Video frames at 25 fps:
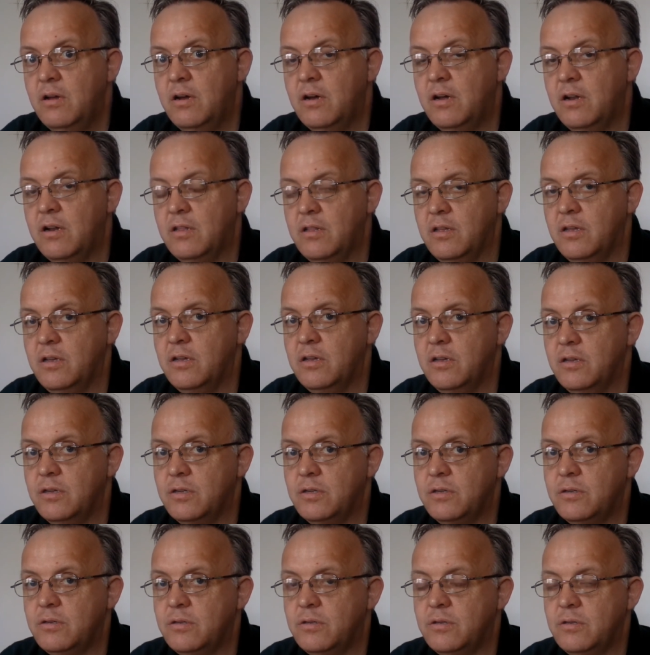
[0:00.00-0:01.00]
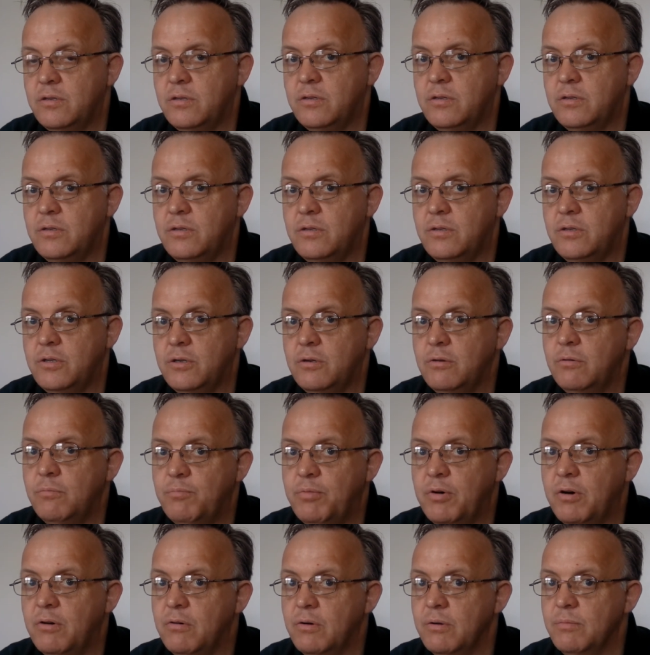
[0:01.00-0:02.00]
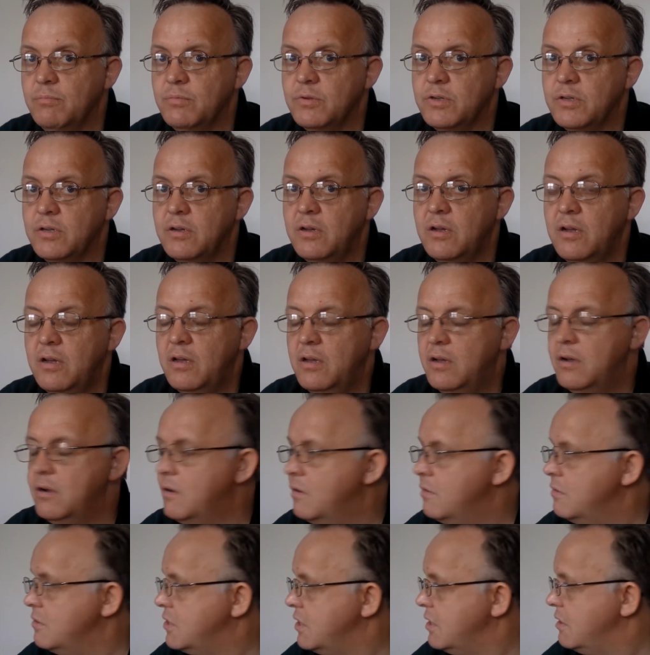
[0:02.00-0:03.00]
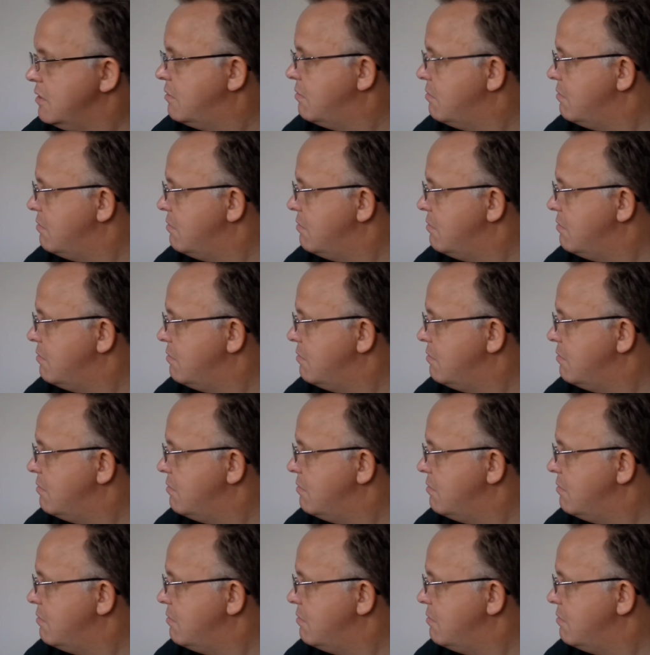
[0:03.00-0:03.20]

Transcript: I think mm. it's two poems, or is it